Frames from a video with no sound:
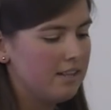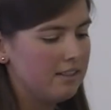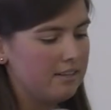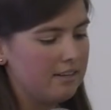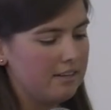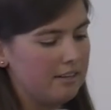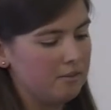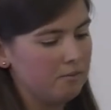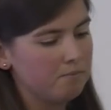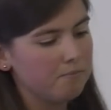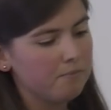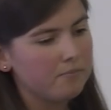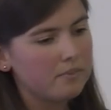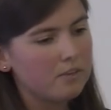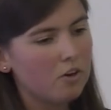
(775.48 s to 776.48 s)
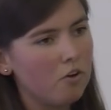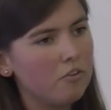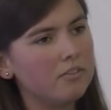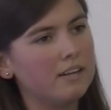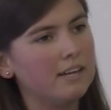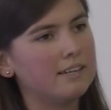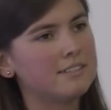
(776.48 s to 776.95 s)
the
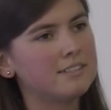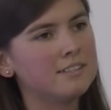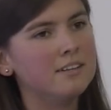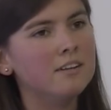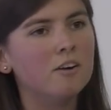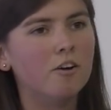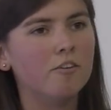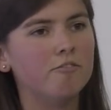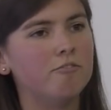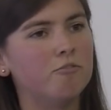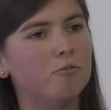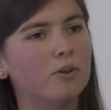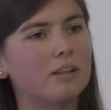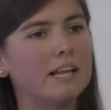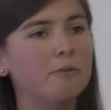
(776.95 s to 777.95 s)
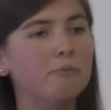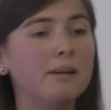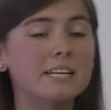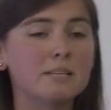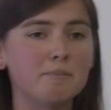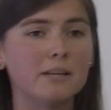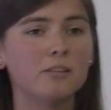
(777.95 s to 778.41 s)
context of what can we
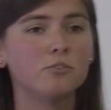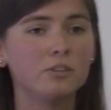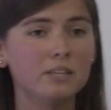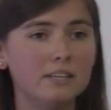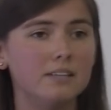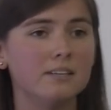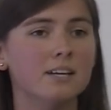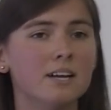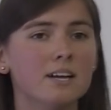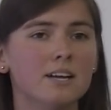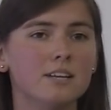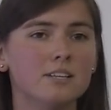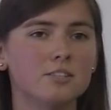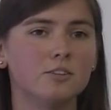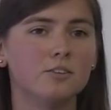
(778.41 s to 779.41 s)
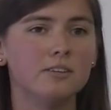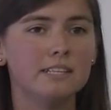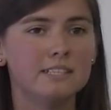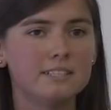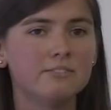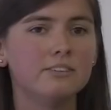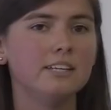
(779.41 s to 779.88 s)
expect to hear. So
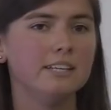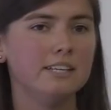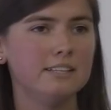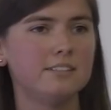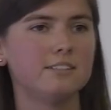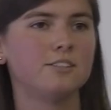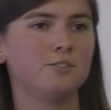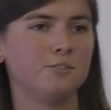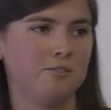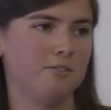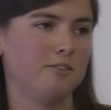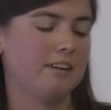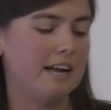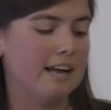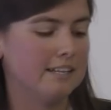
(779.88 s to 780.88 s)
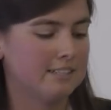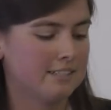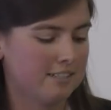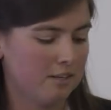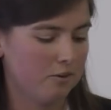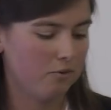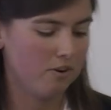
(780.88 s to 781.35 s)
it's really easier to
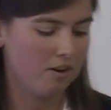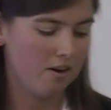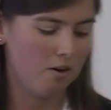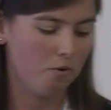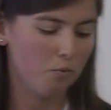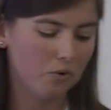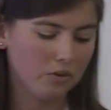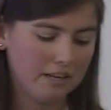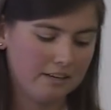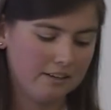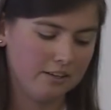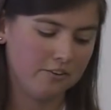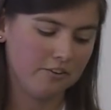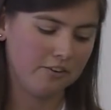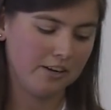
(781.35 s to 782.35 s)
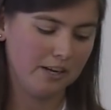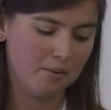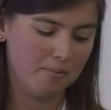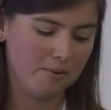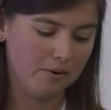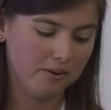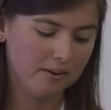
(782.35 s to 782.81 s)
guess what are they talking
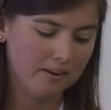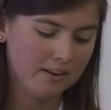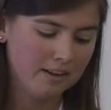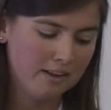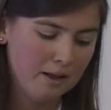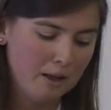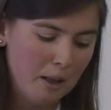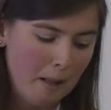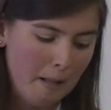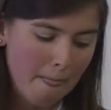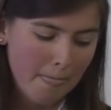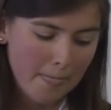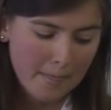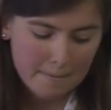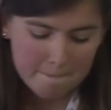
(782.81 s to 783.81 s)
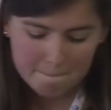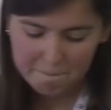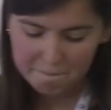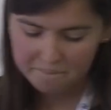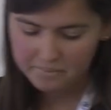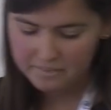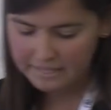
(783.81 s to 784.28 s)
about.
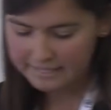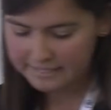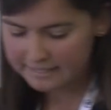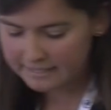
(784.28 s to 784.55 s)
And